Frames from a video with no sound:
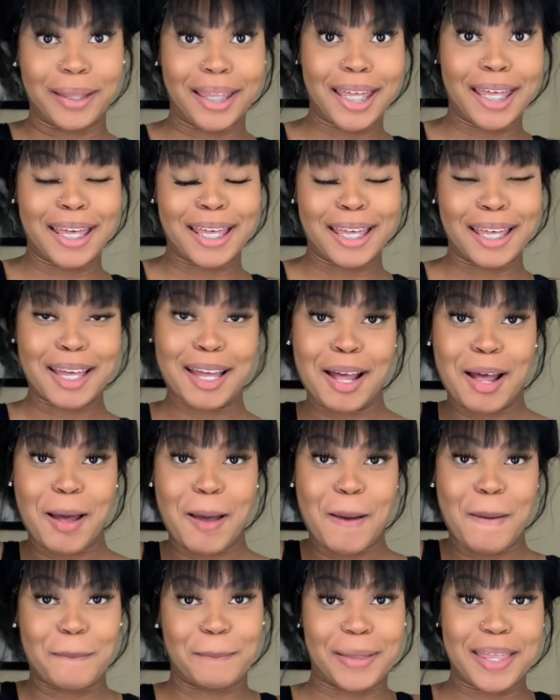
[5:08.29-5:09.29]

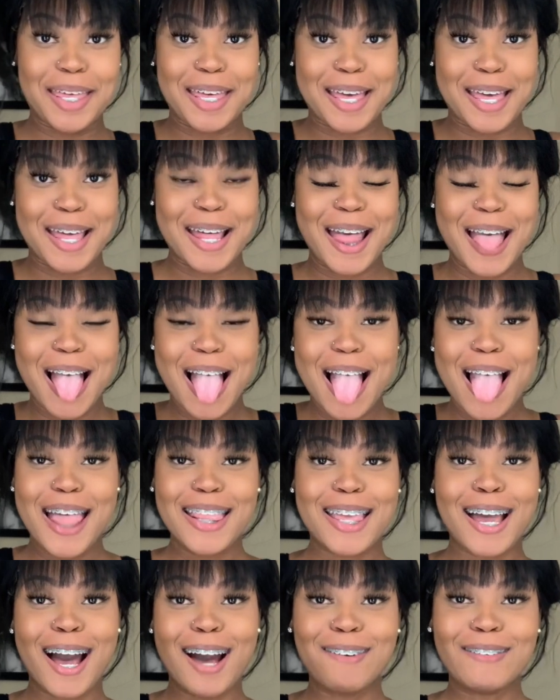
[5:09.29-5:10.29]
bad.
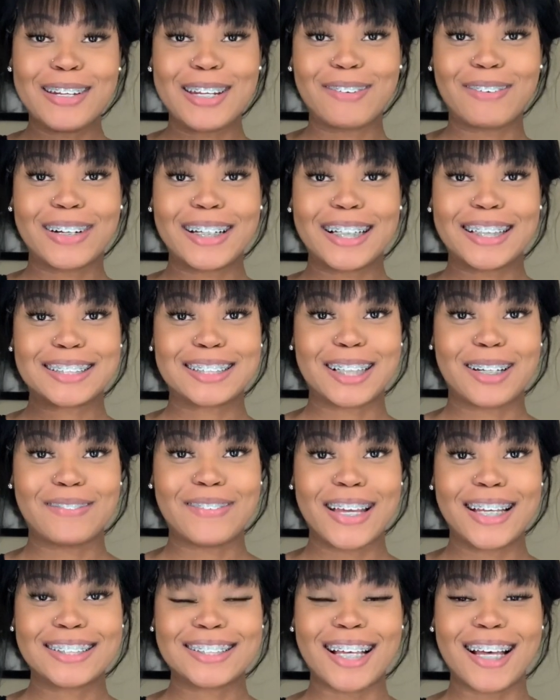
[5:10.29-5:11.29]
Y'all, I wanted to work there so
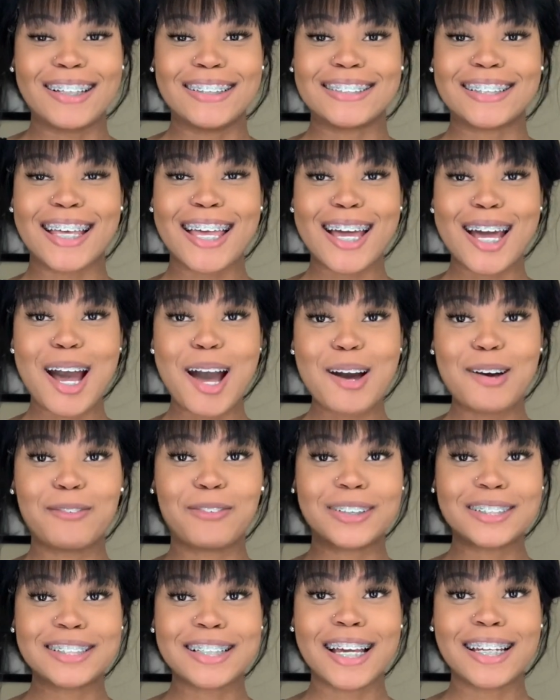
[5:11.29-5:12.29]
bad. So I was like, I called the
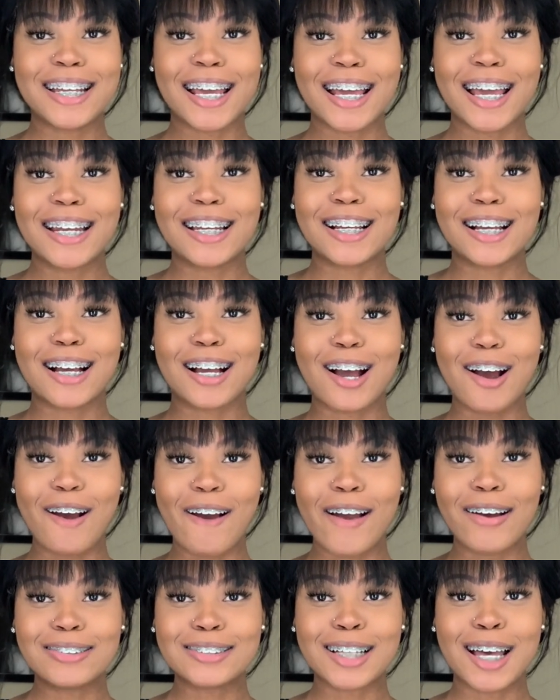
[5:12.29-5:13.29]
first thing I did, I got in the
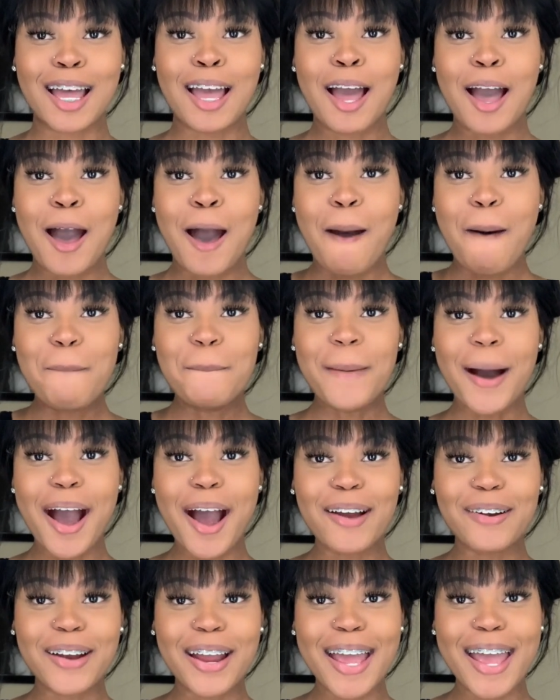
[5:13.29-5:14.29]
car. I was like,
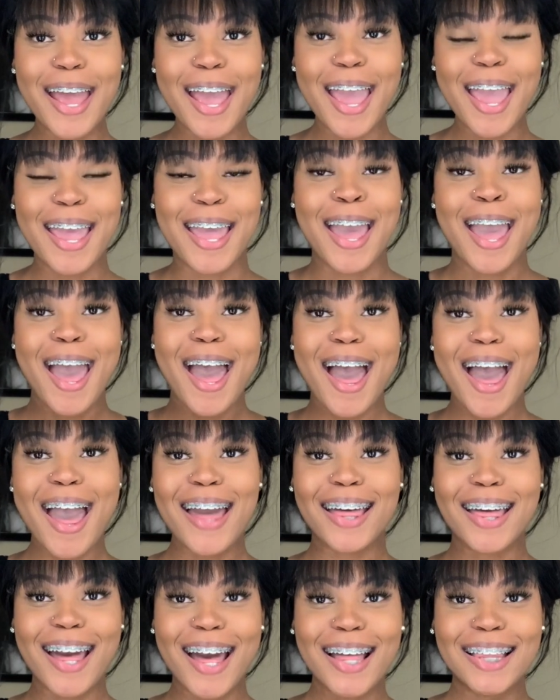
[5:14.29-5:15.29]
Mari,
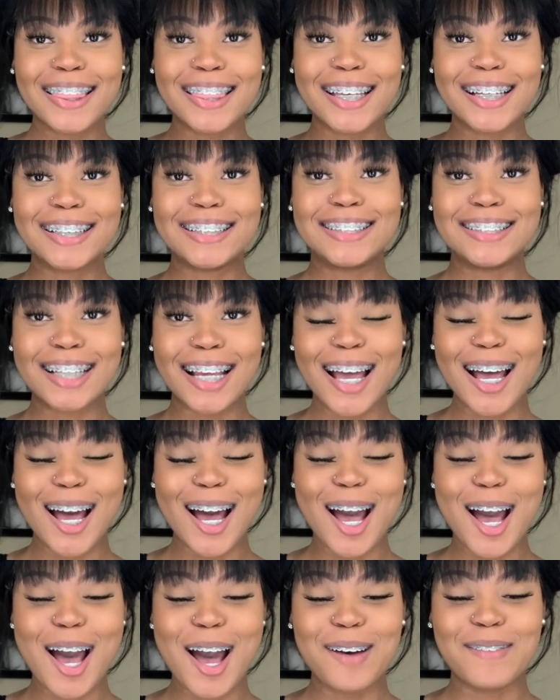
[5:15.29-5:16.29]
I got the
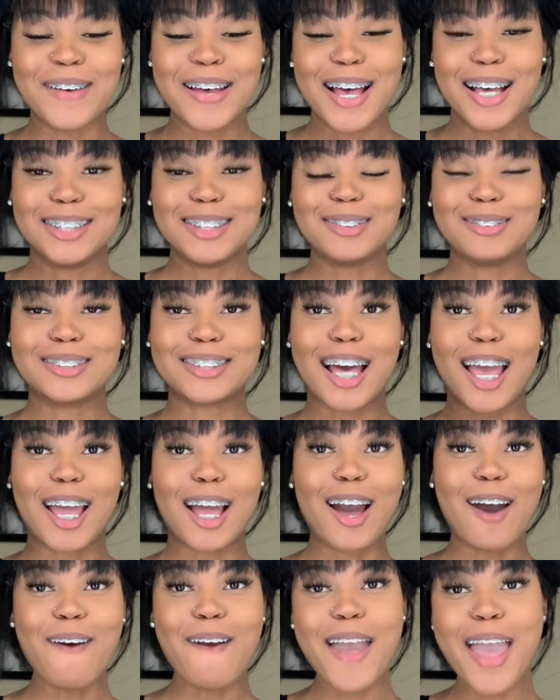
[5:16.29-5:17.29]
job. She was like,
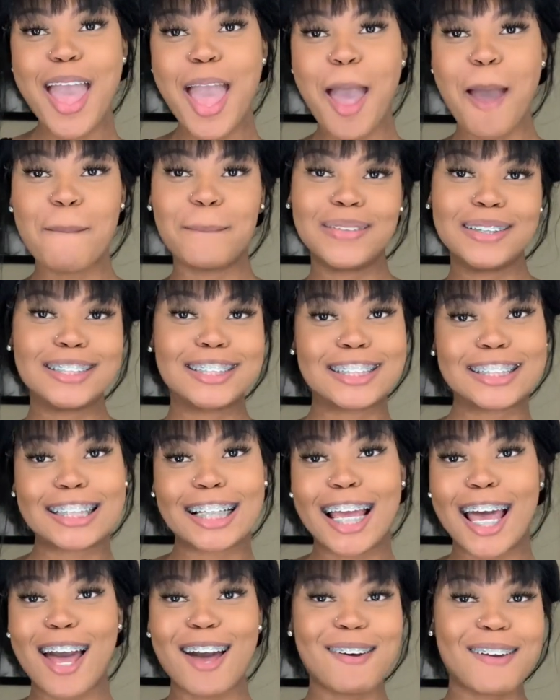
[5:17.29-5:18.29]
go ahead.
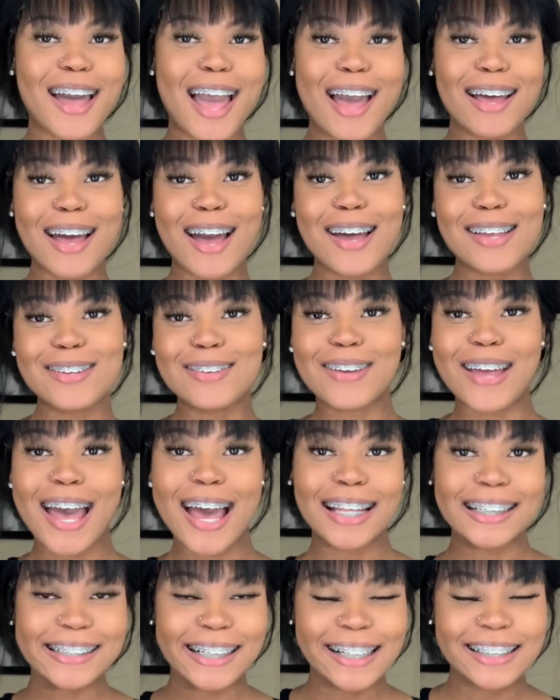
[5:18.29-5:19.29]
Go, you
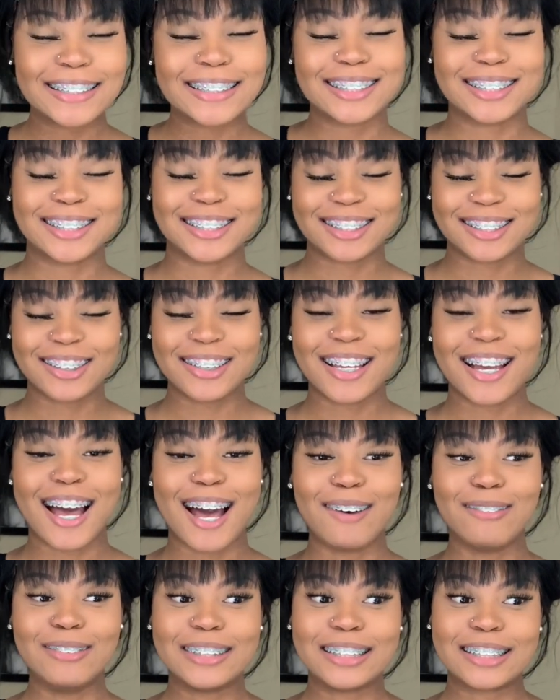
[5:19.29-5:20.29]
got this. So yeah,
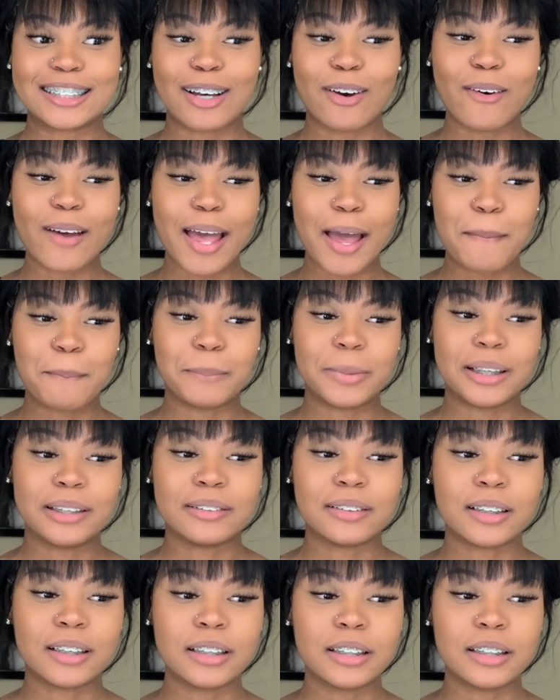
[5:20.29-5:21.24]
I was so happy.